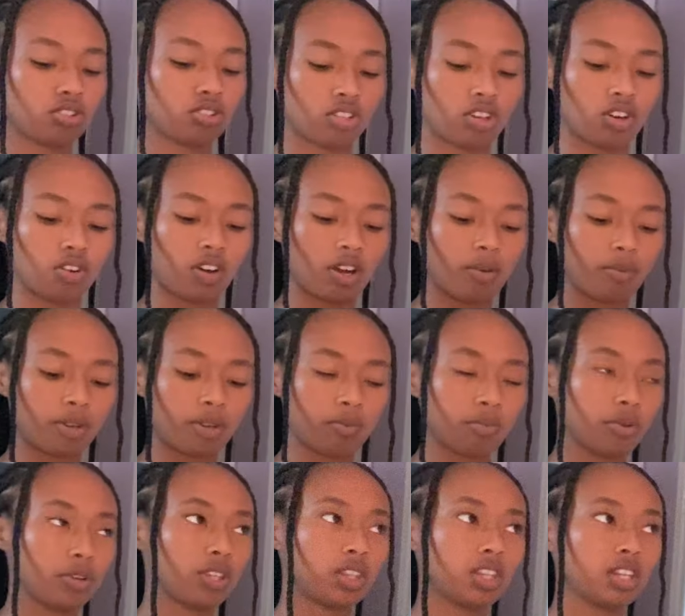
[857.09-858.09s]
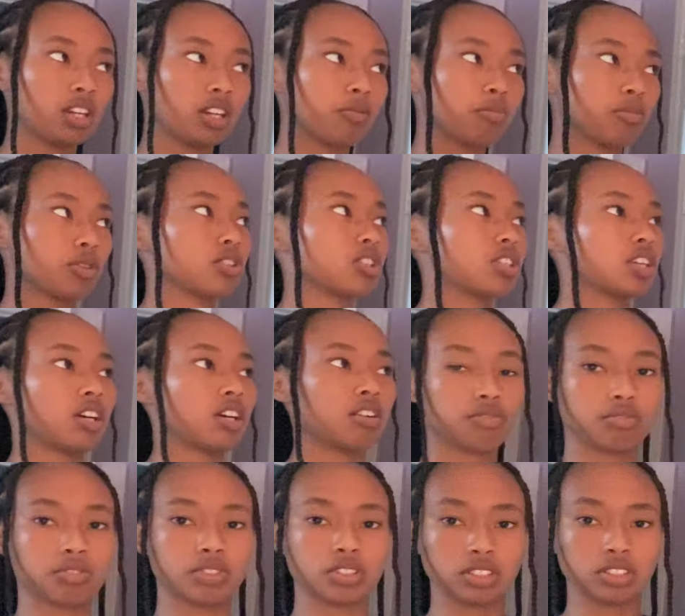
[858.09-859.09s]
So I'm gonna put the numbers down
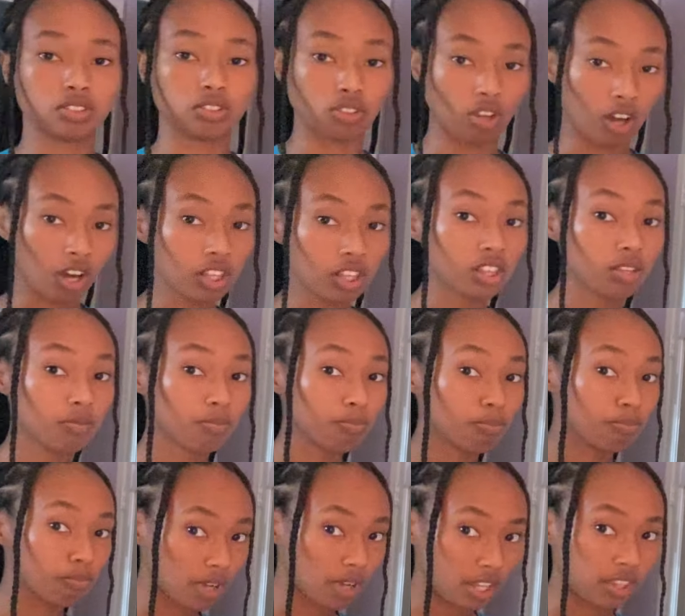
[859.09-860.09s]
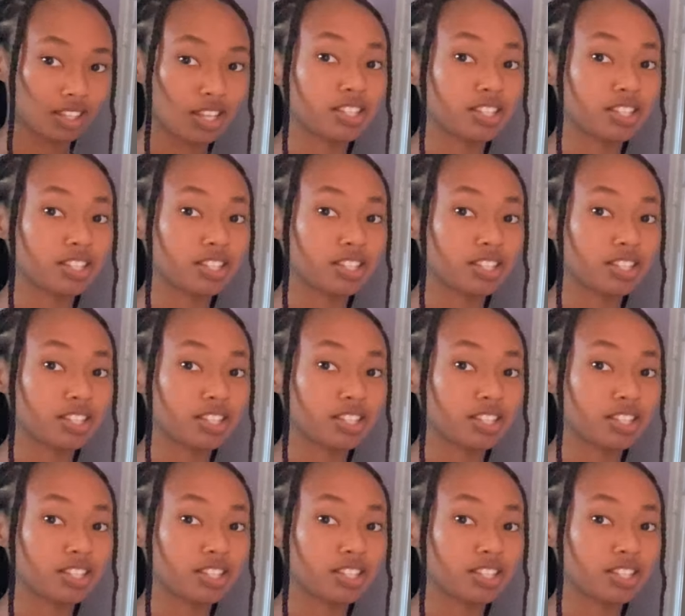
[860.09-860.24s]
for not the month.